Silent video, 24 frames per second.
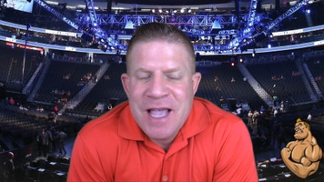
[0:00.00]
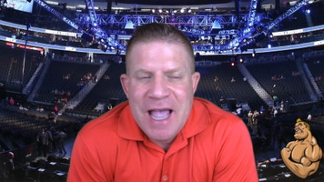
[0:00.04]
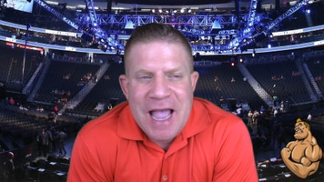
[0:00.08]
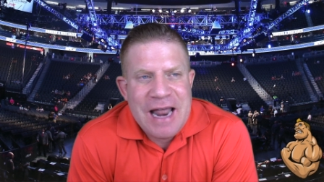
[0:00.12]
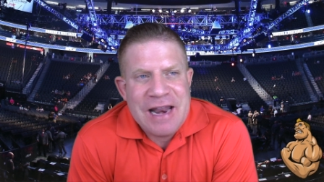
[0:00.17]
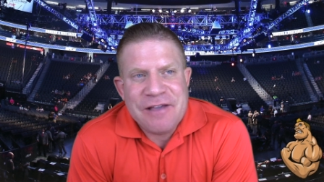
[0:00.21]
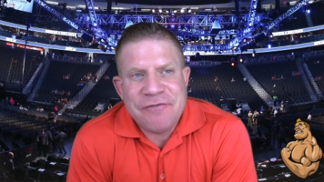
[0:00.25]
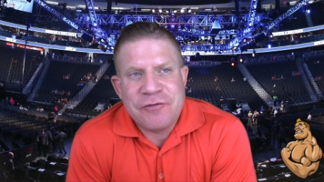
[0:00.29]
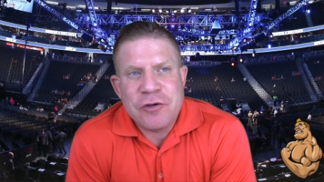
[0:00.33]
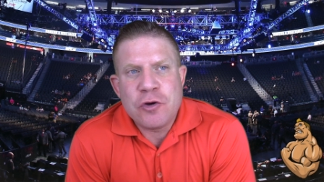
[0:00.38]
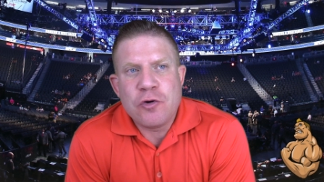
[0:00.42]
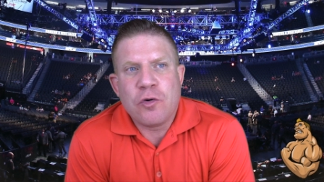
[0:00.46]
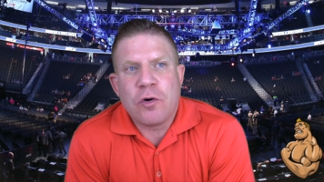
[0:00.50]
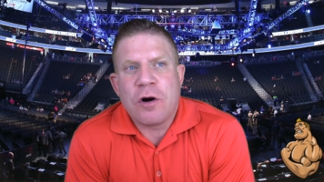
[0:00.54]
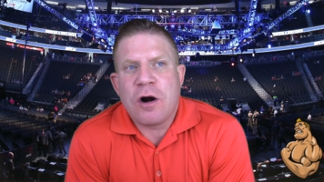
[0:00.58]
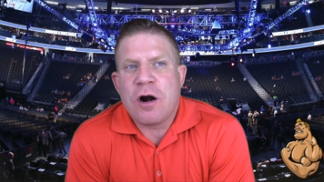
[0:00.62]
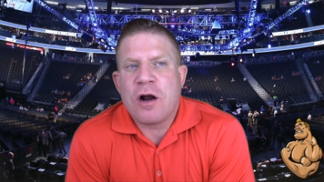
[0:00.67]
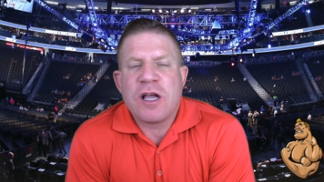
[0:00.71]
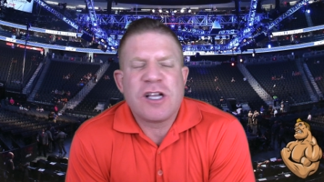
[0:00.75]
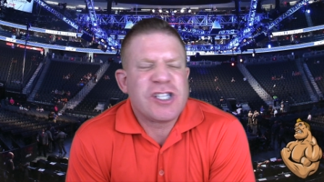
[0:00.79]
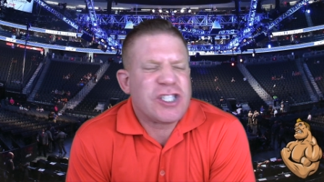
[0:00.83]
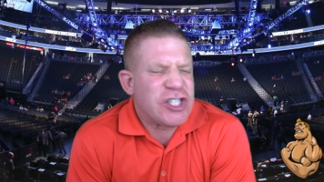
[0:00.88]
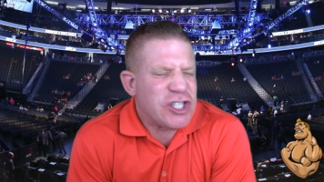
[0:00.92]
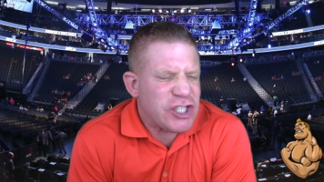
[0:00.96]
and if you
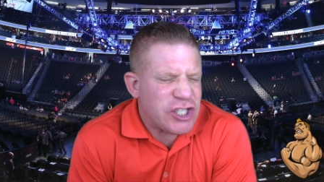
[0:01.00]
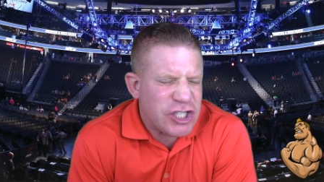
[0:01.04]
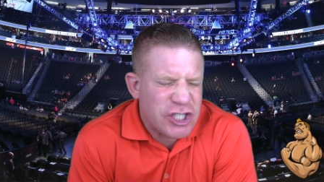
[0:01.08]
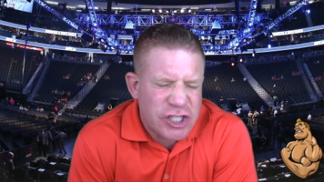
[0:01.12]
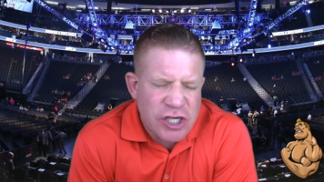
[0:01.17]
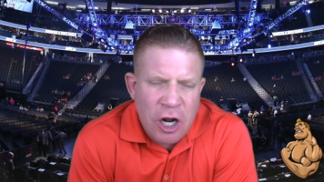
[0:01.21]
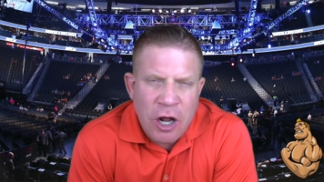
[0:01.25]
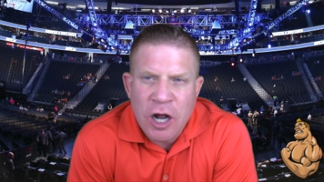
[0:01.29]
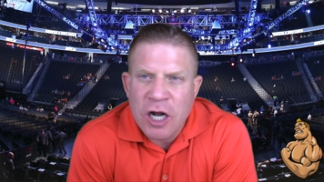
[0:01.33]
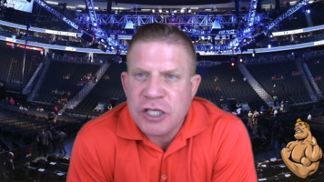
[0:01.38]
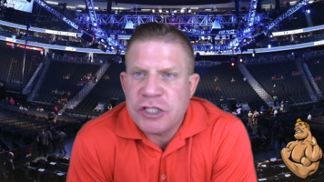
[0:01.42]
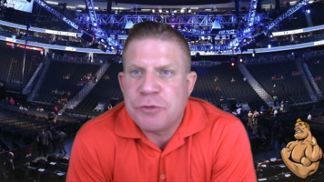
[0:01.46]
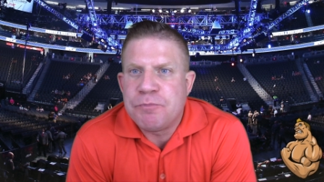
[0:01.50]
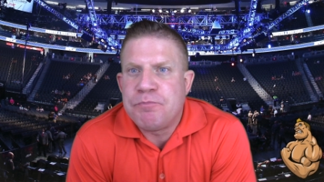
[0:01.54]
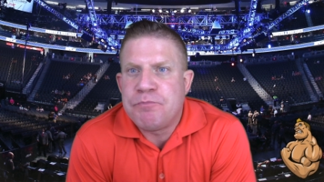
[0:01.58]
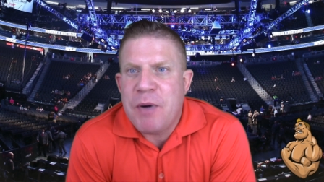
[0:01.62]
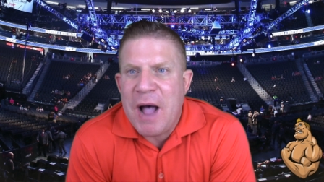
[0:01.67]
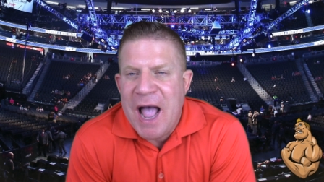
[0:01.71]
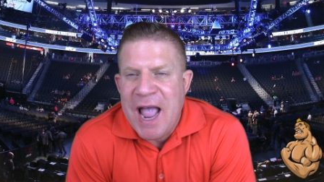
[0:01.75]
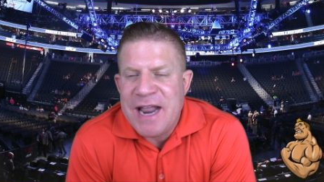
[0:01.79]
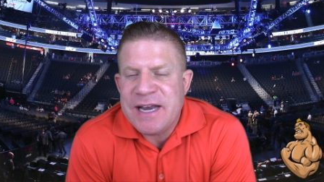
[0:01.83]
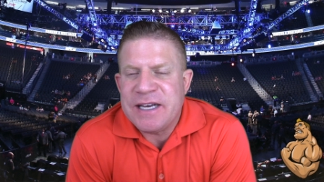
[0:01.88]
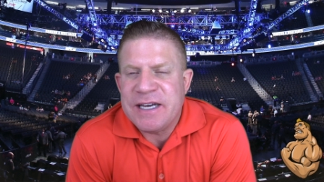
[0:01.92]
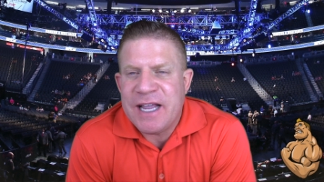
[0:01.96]
are a staunch
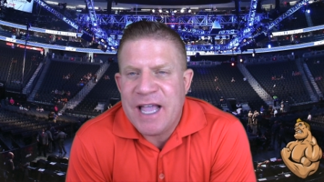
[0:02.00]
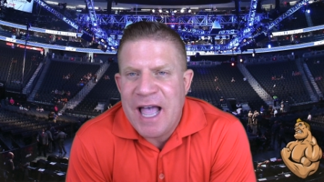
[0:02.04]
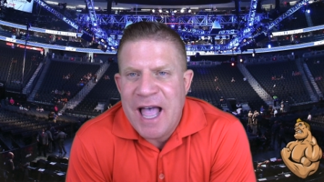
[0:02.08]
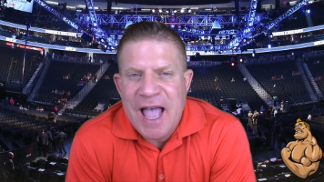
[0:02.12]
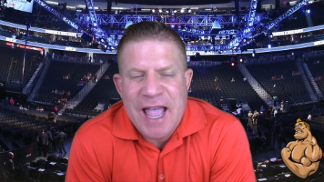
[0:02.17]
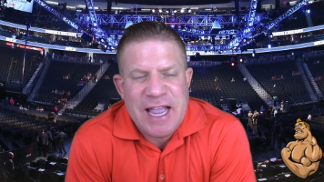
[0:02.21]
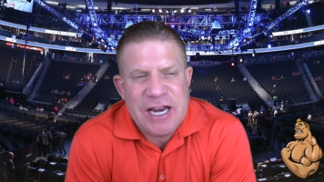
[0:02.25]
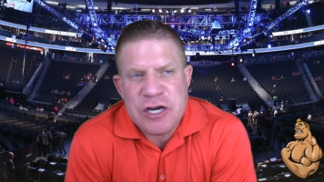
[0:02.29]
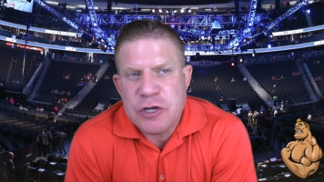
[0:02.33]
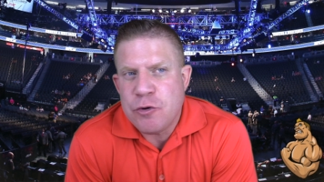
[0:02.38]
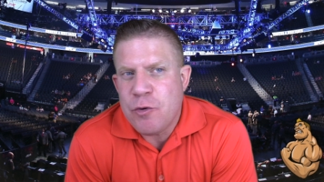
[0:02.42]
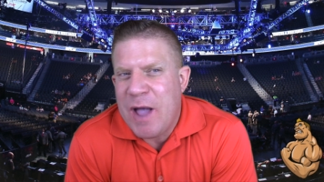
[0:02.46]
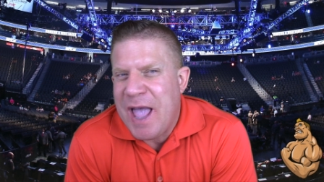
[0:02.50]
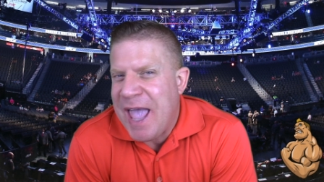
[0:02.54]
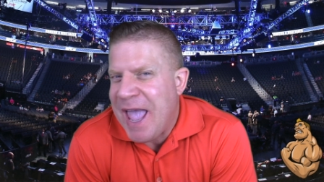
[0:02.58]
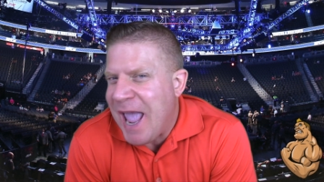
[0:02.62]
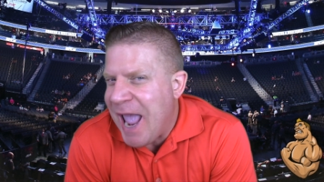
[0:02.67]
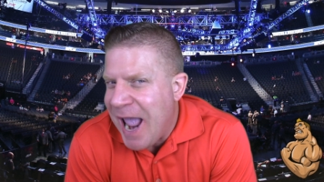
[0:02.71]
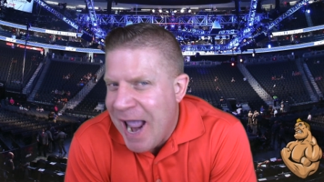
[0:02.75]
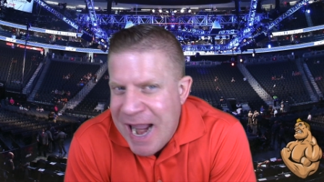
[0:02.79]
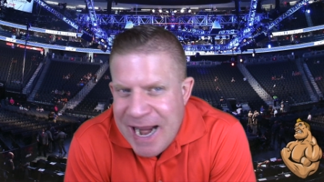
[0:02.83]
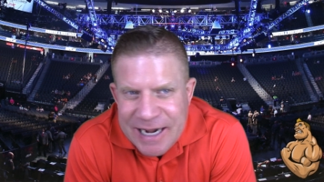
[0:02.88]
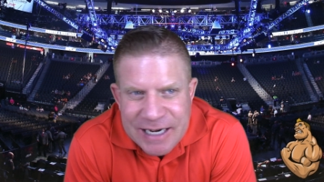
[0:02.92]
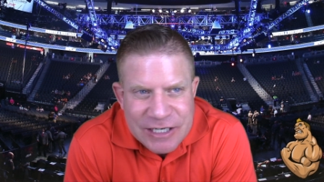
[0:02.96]
biden guy and you
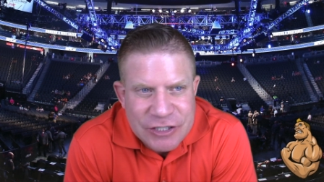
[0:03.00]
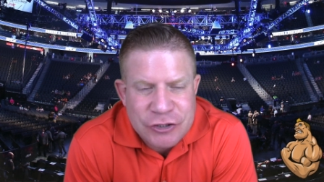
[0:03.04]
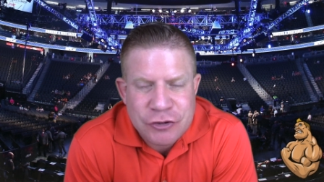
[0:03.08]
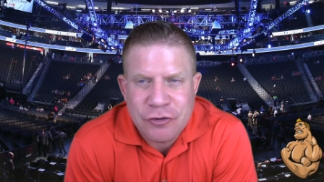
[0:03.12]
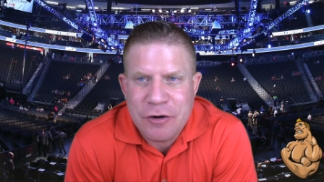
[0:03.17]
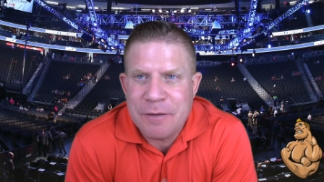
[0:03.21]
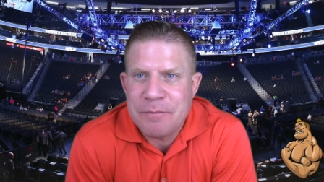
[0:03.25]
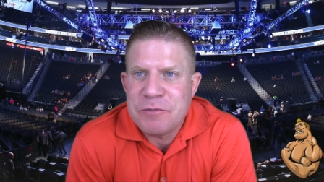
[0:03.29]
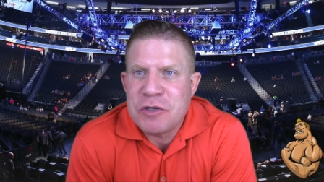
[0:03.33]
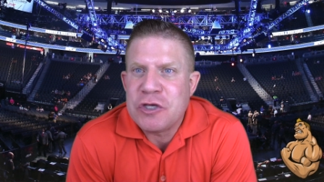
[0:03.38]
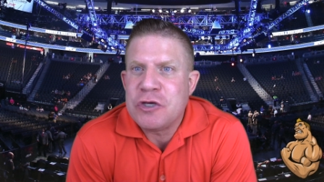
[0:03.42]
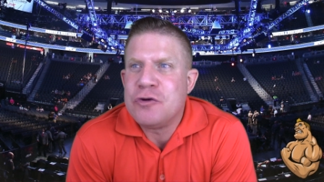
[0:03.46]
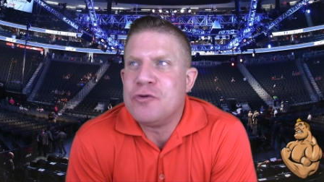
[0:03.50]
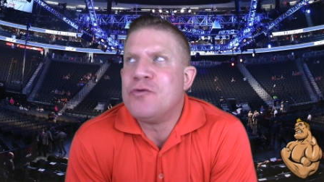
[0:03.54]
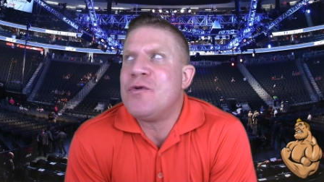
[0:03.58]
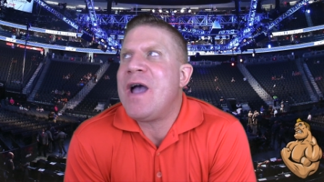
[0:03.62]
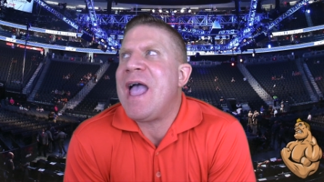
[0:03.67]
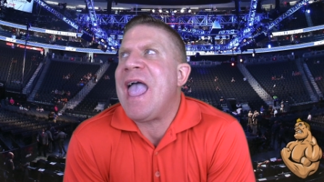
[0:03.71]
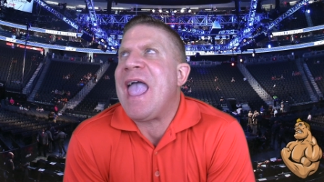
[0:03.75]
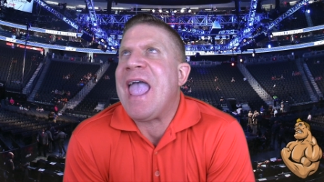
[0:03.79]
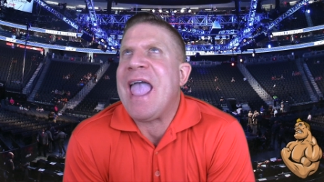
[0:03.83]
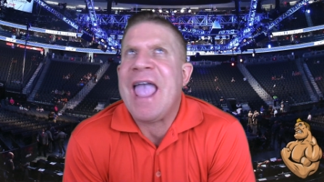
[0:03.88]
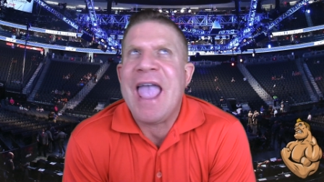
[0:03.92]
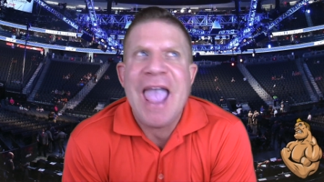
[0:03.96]
hated trump you
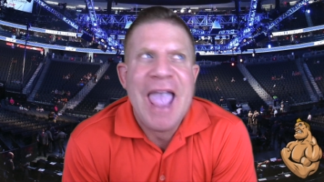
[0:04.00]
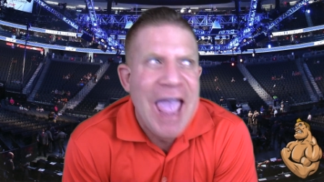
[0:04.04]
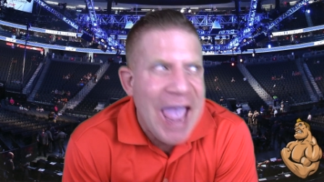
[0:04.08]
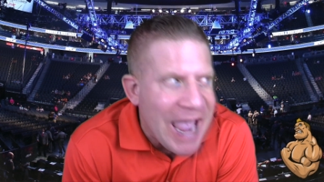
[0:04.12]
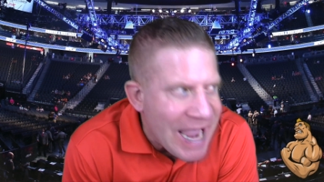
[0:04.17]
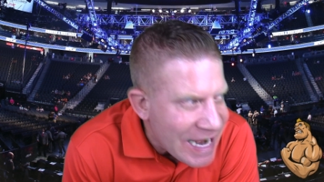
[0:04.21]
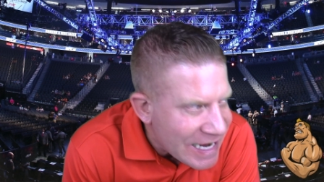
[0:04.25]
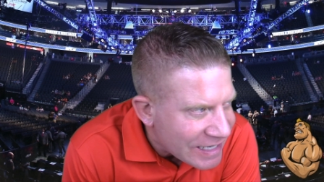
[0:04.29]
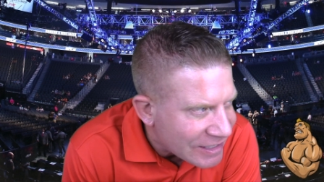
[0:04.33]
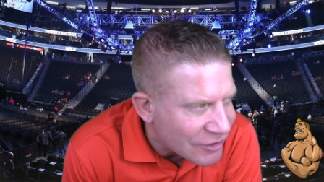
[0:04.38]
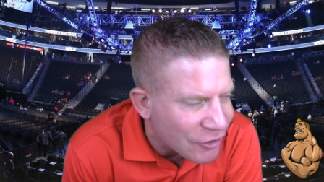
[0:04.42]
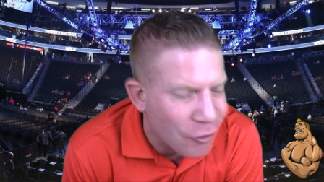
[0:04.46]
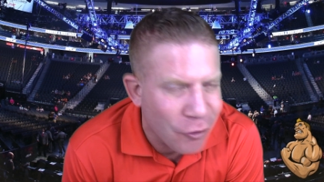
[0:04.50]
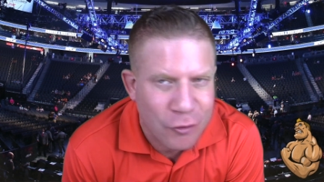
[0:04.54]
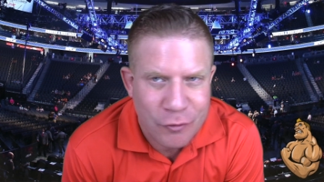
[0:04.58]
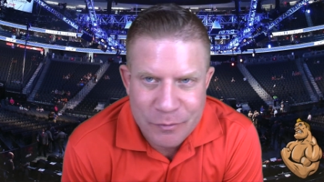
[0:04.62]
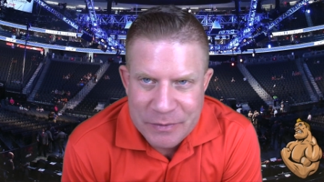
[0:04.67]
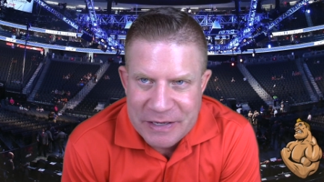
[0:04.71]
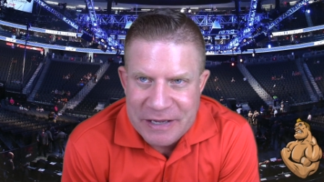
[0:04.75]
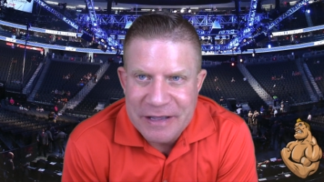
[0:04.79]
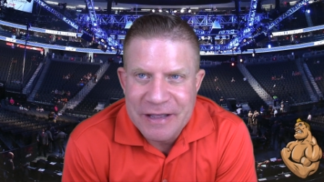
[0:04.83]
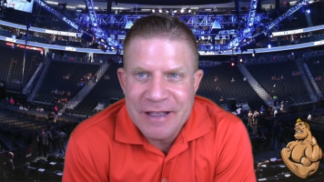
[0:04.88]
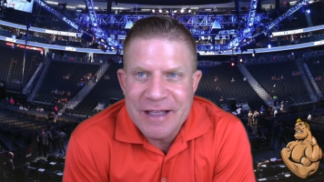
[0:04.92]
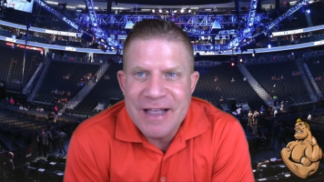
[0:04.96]
hate
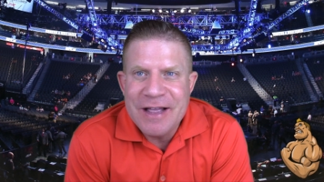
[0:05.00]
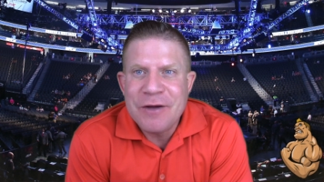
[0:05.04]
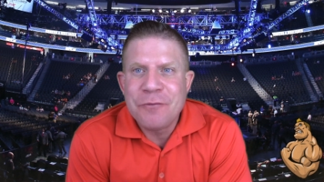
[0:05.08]
colby